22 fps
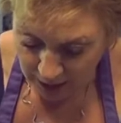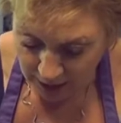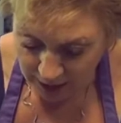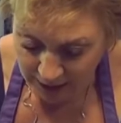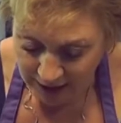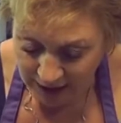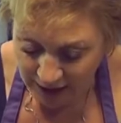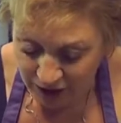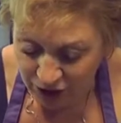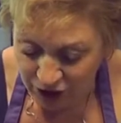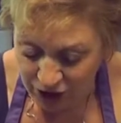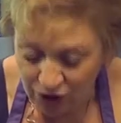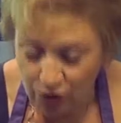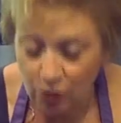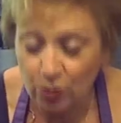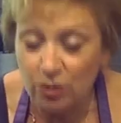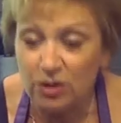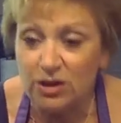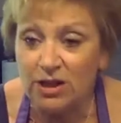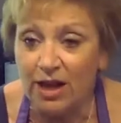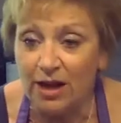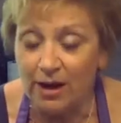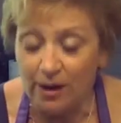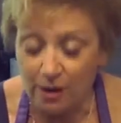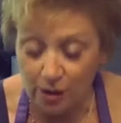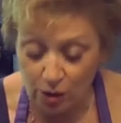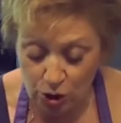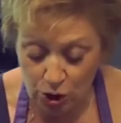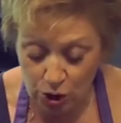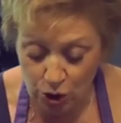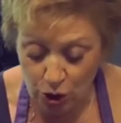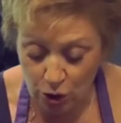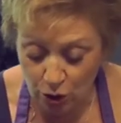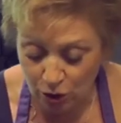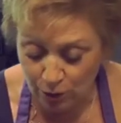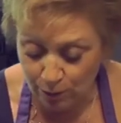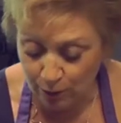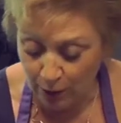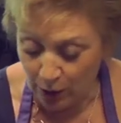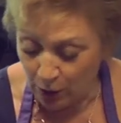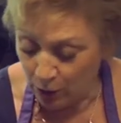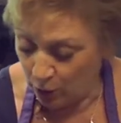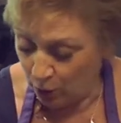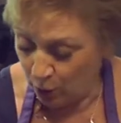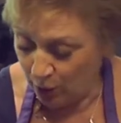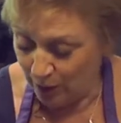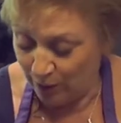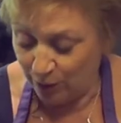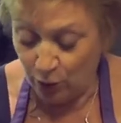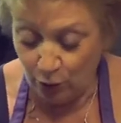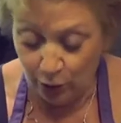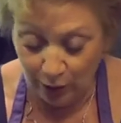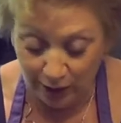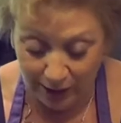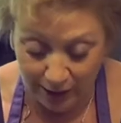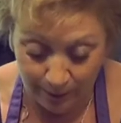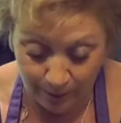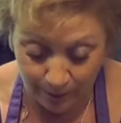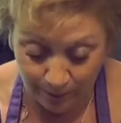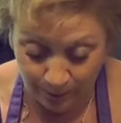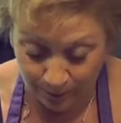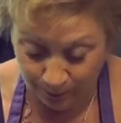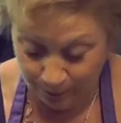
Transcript: And that just looks like a huge bowl of whipped cream,